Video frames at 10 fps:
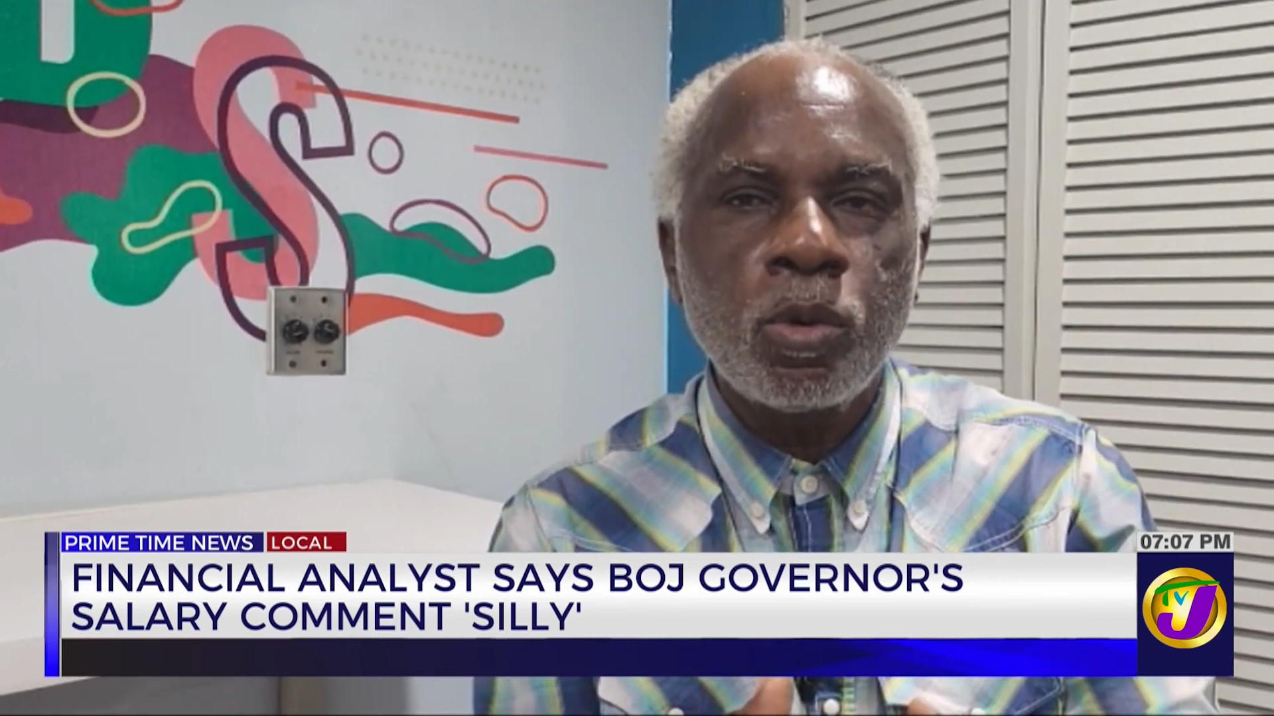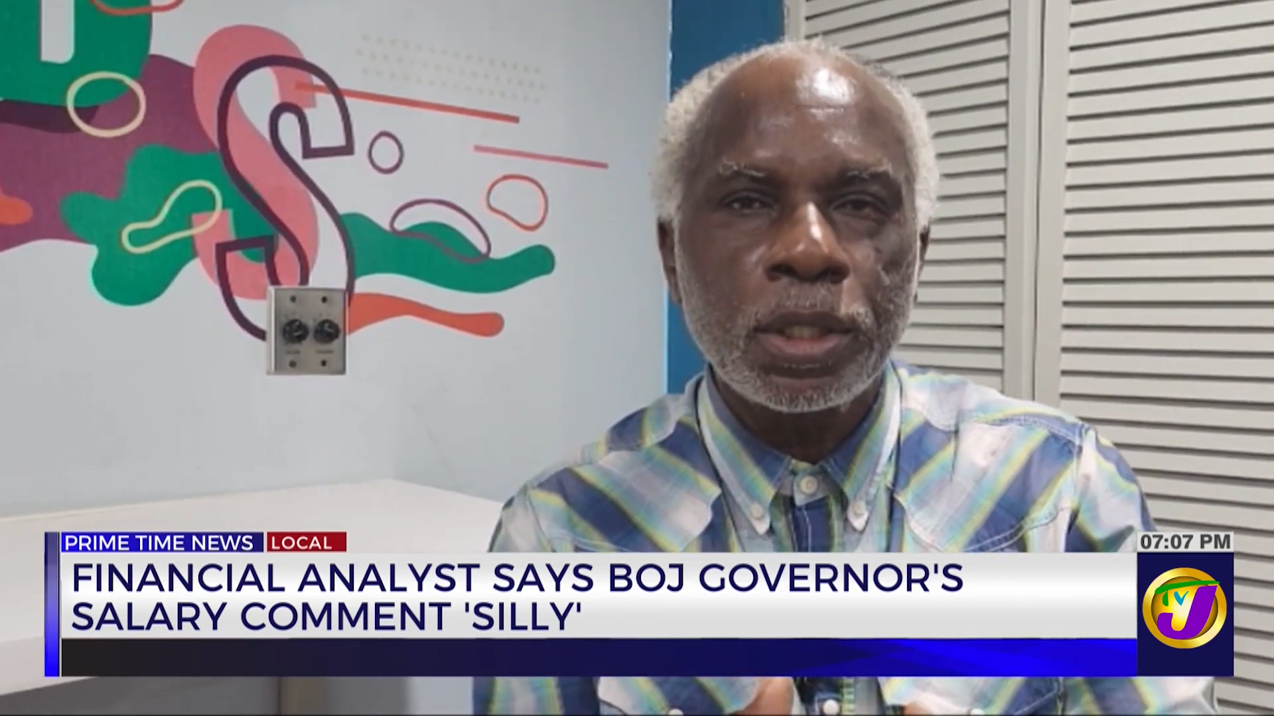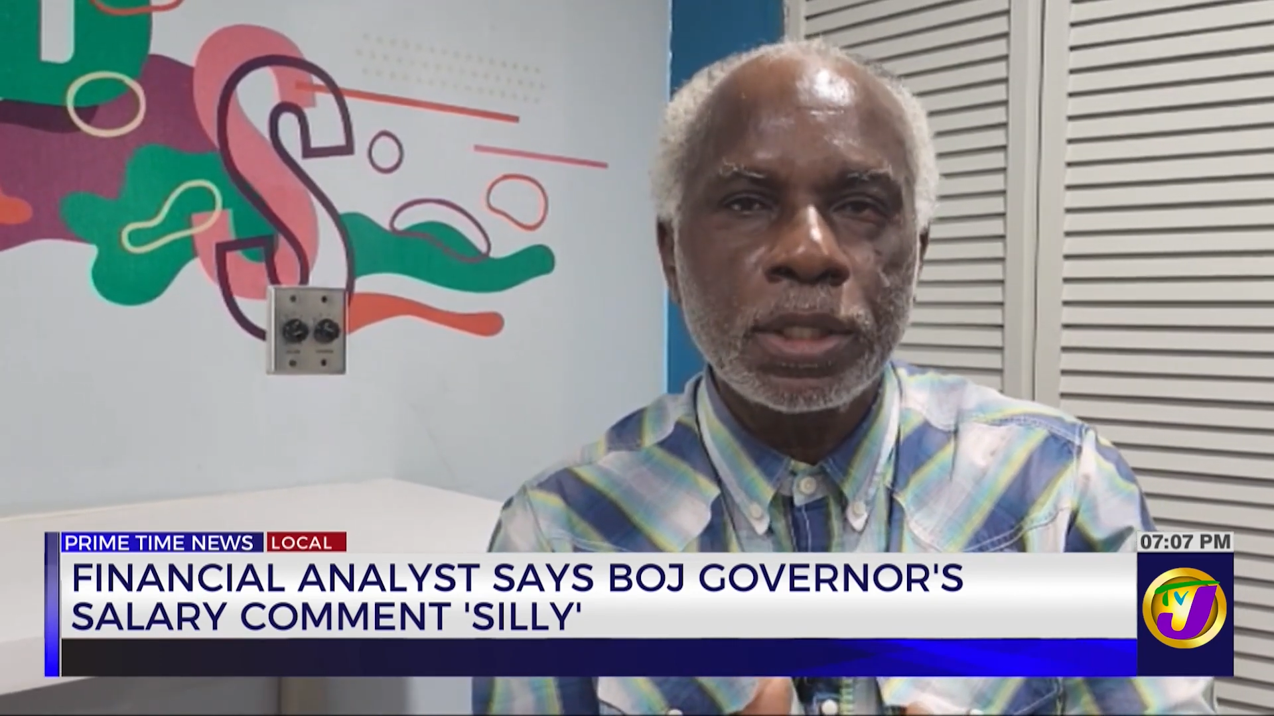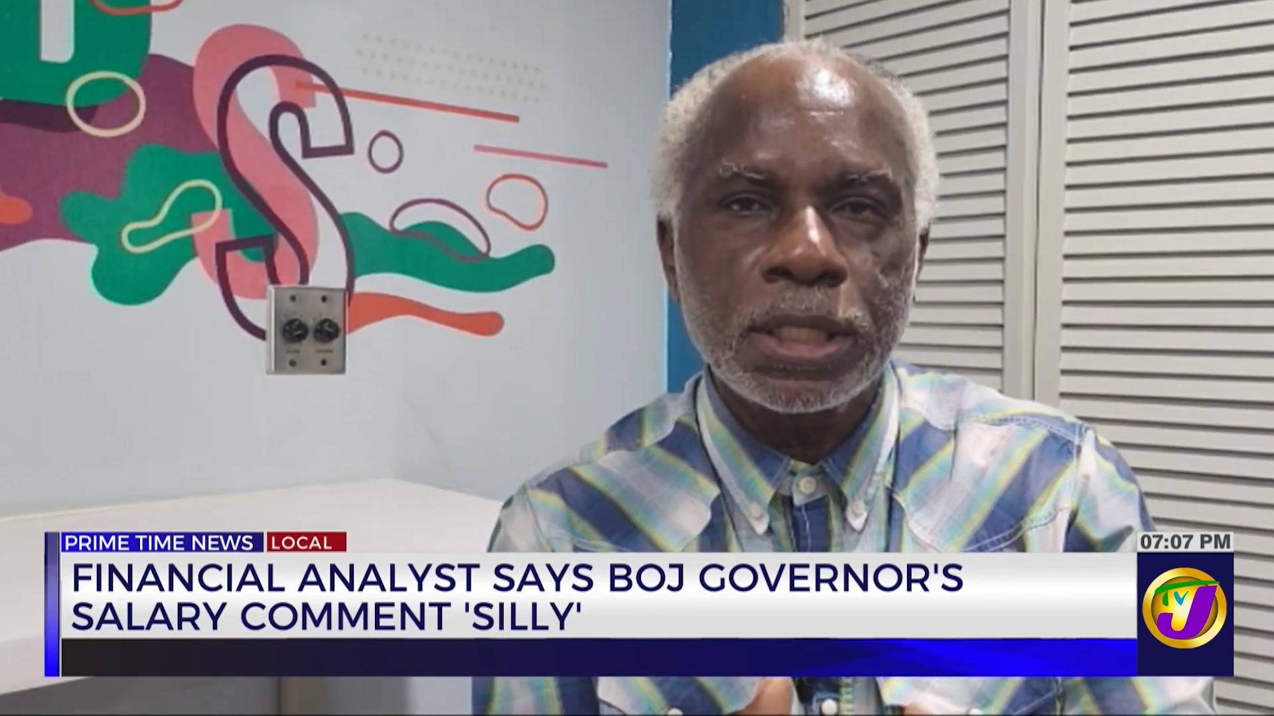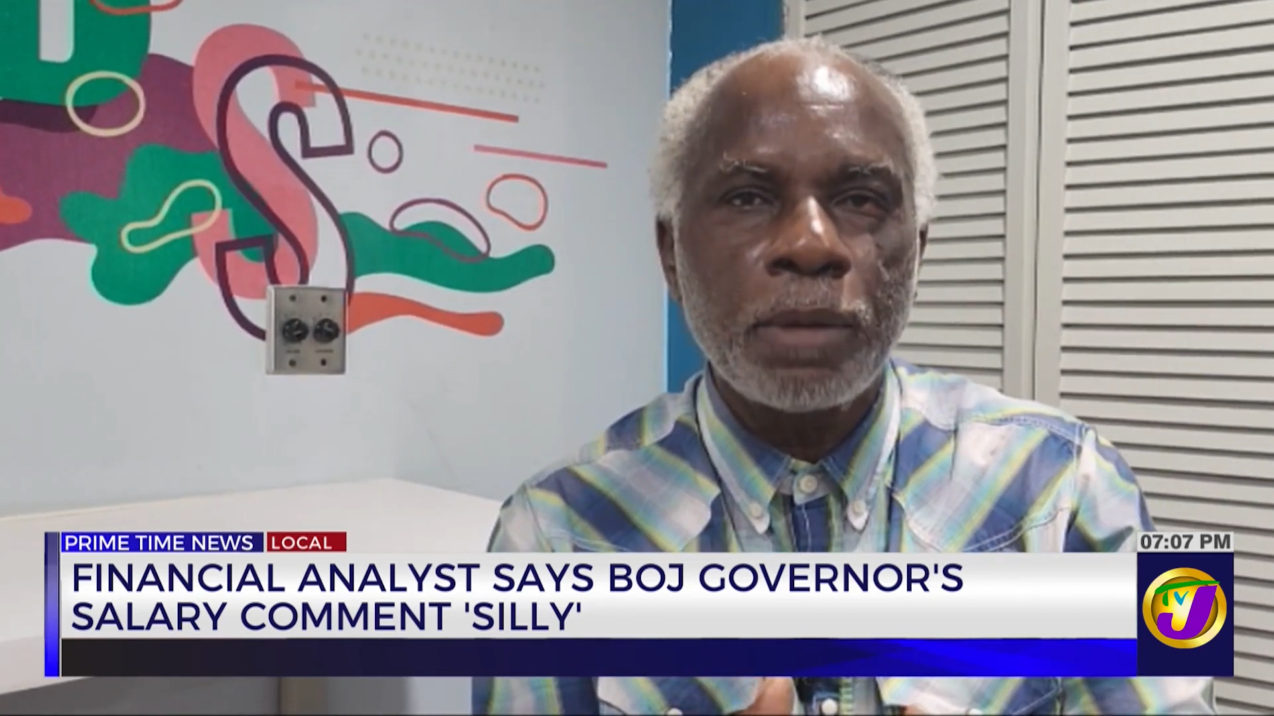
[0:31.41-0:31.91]

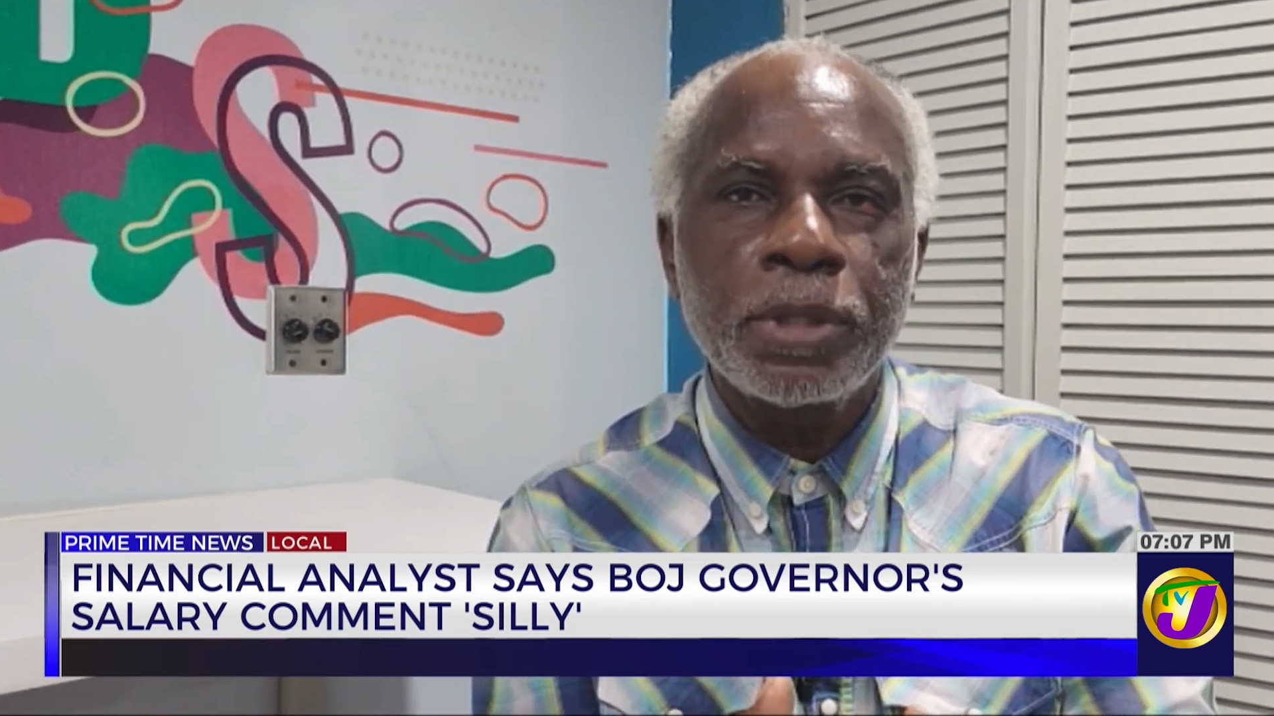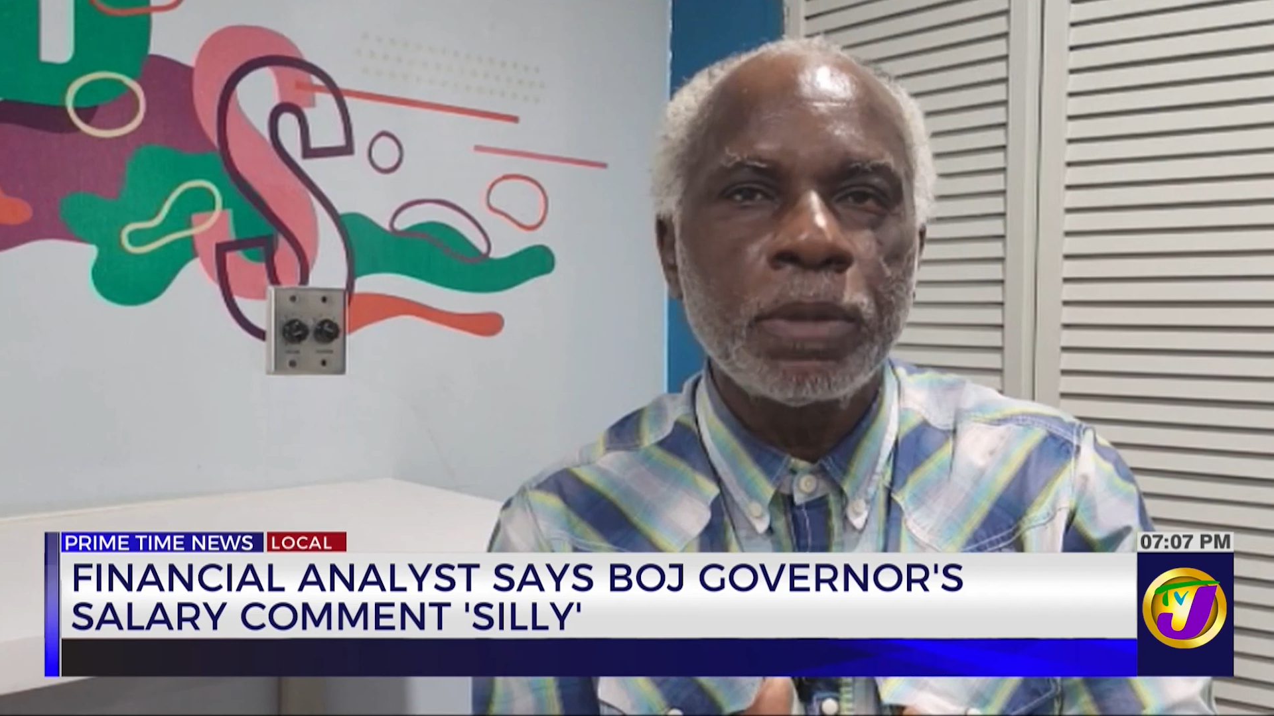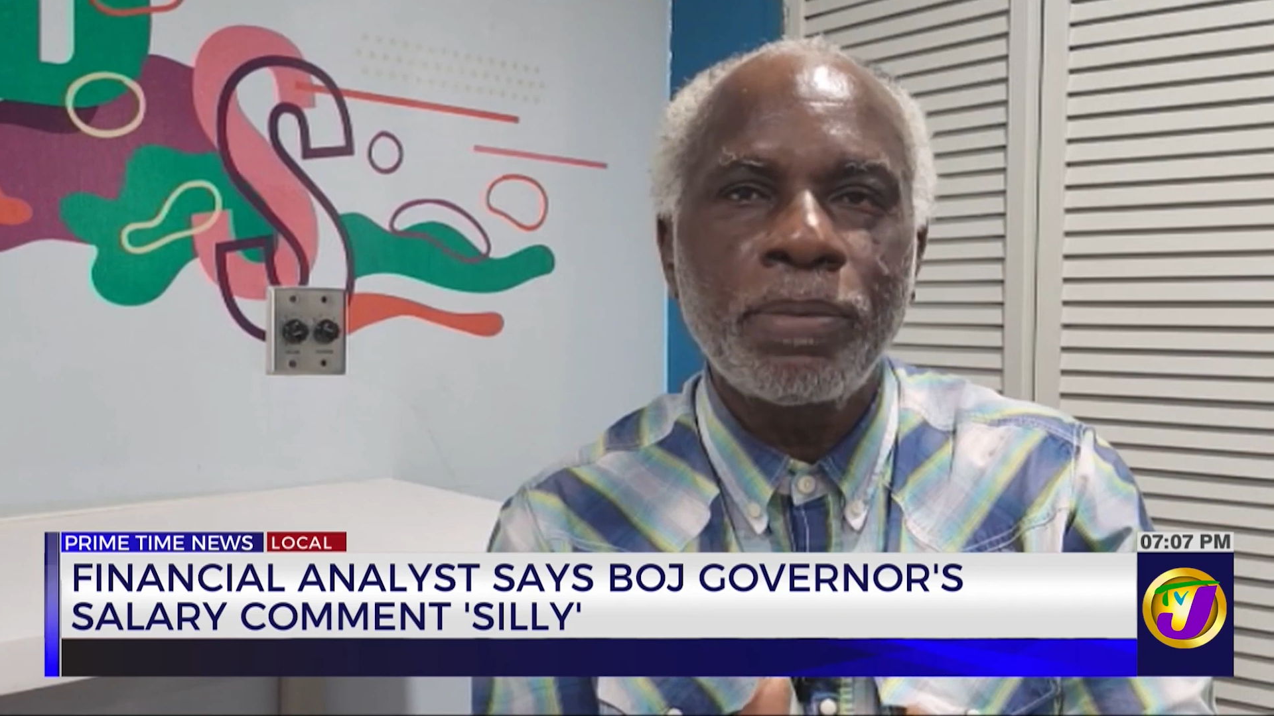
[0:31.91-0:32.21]
what is happening,